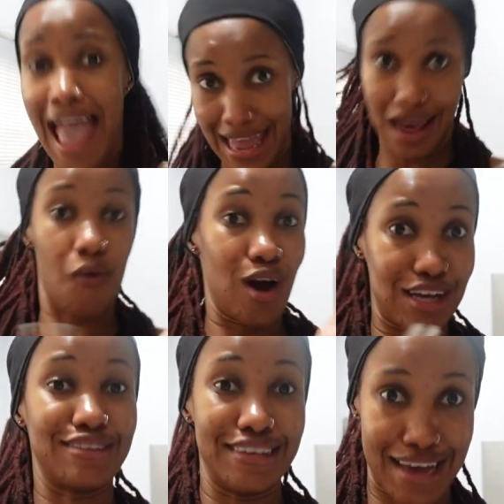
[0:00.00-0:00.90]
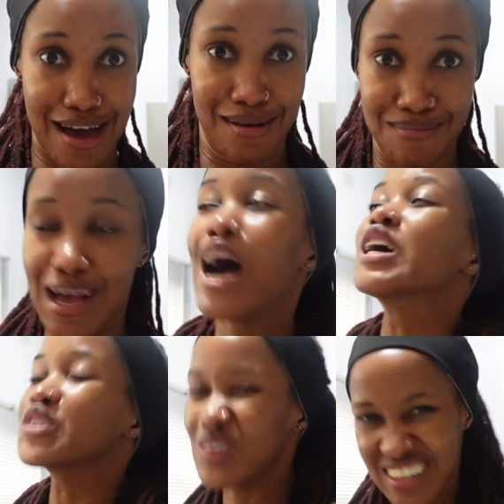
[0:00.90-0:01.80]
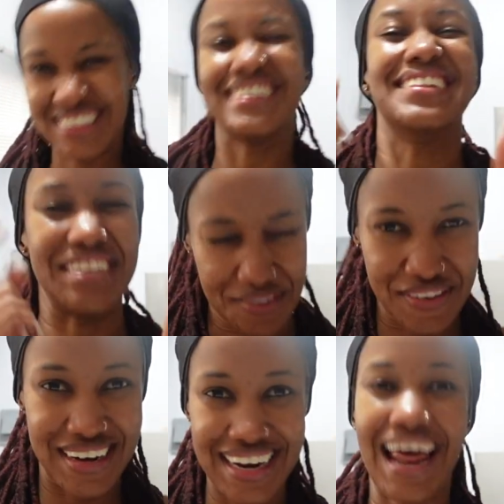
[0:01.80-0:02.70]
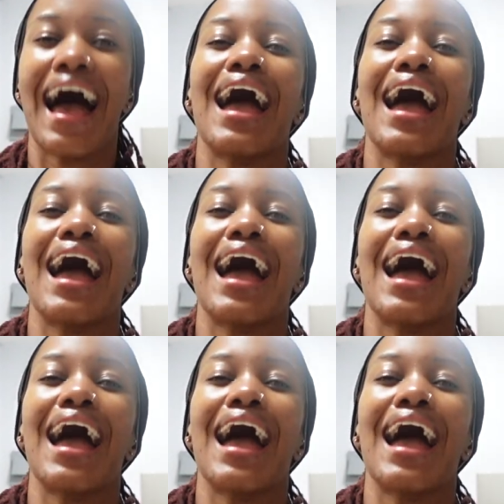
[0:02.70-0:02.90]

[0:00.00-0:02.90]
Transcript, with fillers: and I wanted to come. So it's a definite